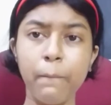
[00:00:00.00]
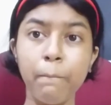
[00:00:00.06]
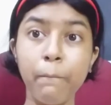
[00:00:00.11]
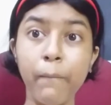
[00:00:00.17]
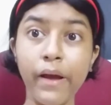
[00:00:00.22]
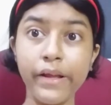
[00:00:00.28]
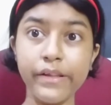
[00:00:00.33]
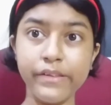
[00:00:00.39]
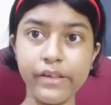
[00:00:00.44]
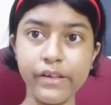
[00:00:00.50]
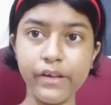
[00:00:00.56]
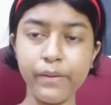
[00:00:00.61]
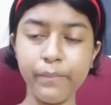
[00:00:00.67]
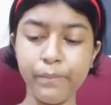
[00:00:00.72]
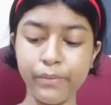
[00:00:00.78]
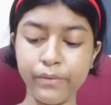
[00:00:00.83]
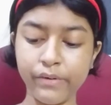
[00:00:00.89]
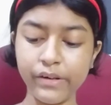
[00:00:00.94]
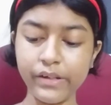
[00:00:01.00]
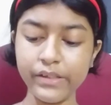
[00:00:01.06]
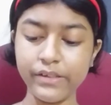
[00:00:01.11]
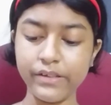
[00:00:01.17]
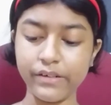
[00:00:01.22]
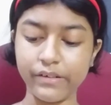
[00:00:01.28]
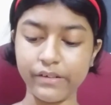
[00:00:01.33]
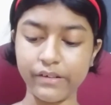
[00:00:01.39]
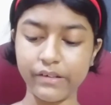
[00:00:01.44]
"My dear
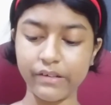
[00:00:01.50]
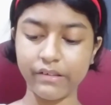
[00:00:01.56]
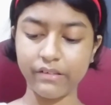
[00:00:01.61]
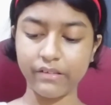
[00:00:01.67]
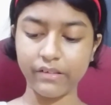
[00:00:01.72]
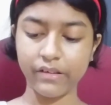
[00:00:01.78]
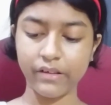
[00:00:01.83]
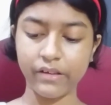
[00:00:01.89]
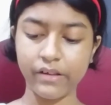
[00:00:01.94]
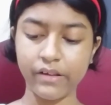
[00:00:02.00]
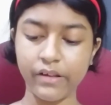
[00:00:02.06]
brothers,